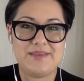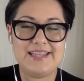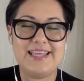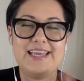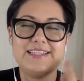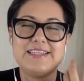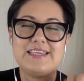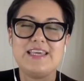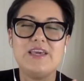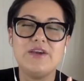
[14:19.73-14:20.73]
and they get to
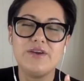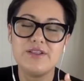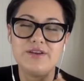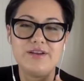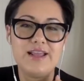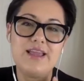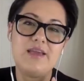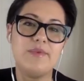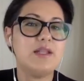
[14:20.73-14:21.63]
hear their name.